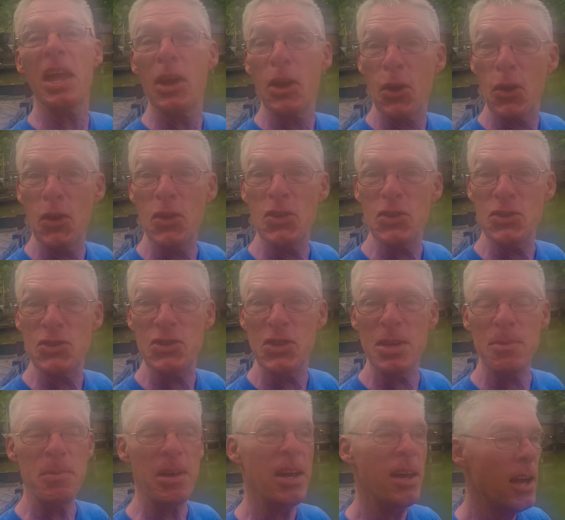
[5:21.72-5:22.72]
couldn't
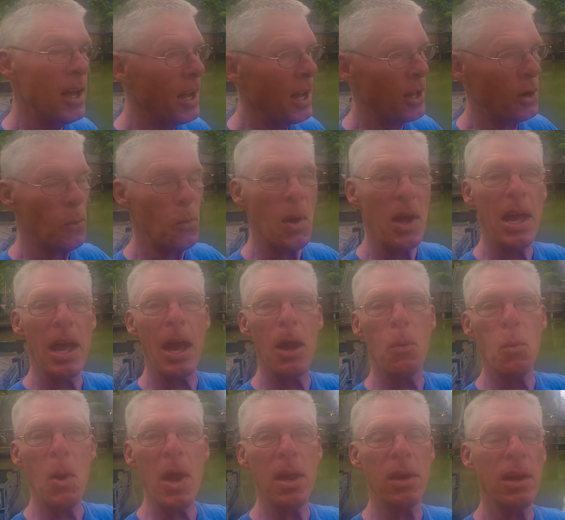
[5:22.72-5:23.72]
see me, and away
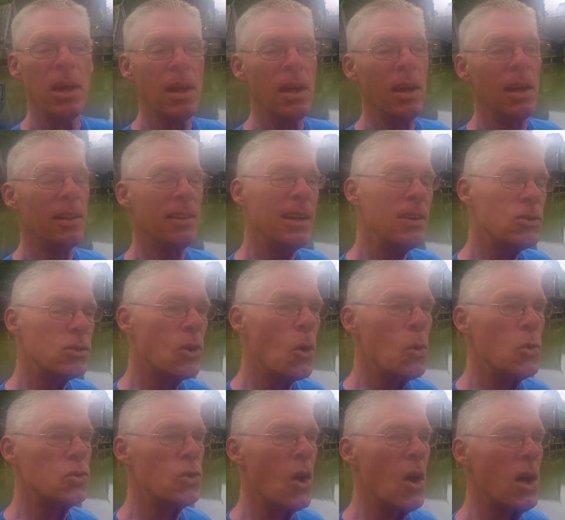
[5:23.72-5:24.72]
I went. This
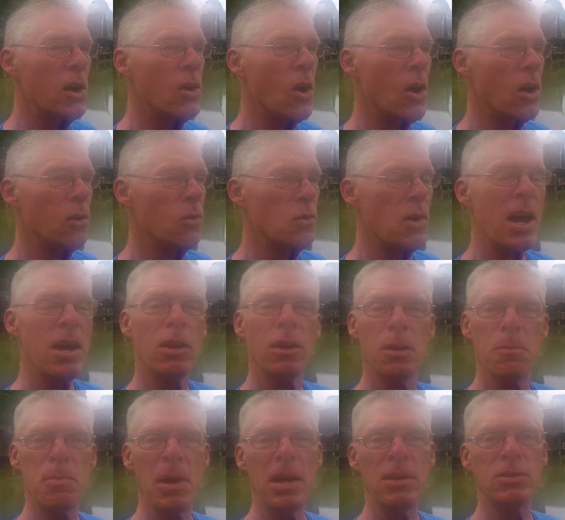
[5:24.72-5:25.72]
goes on a
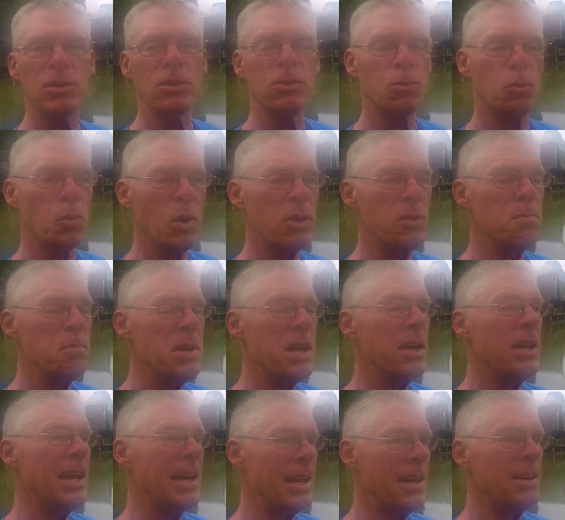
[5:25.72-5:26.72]
regular basis with
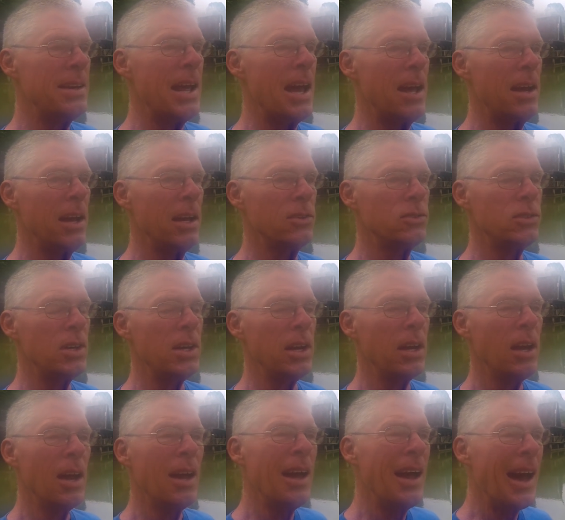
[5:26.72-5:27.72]
me in Nanning City.